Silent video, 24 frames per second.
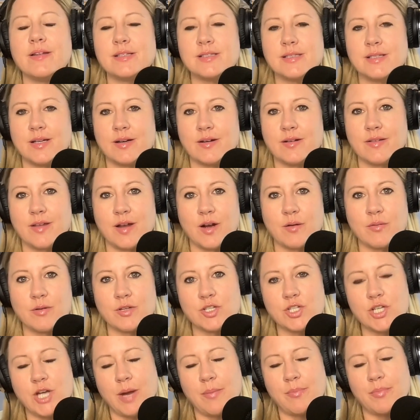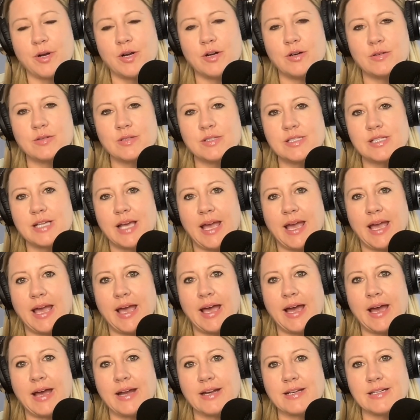they're there with chaperones,
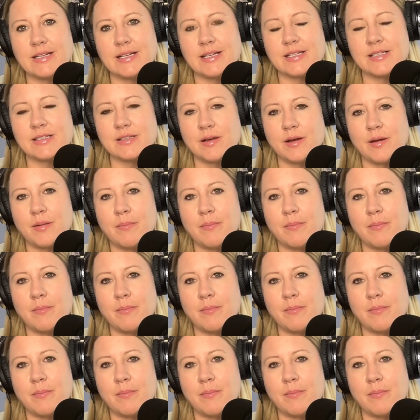and it's